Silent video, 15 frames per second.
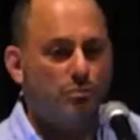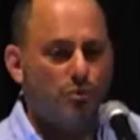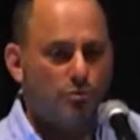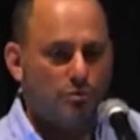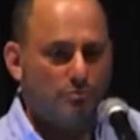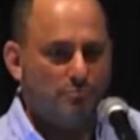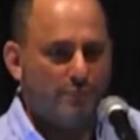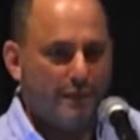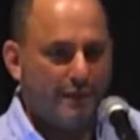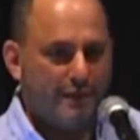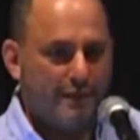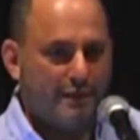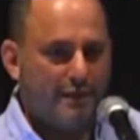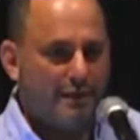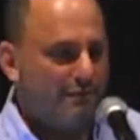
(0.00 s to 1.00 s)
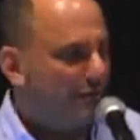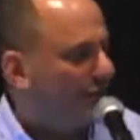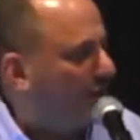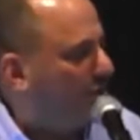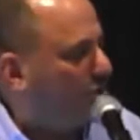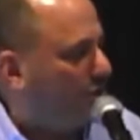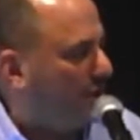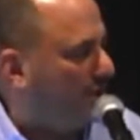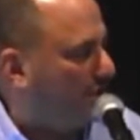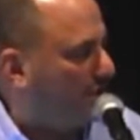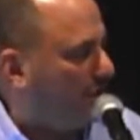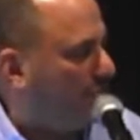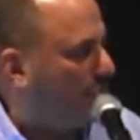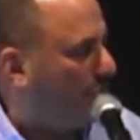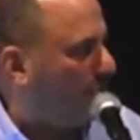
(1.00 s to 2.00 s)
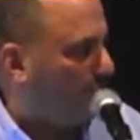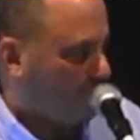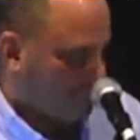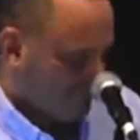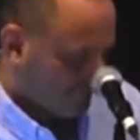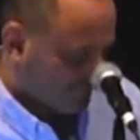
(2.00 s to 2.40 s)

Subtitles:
motion planning, a very challenging problem.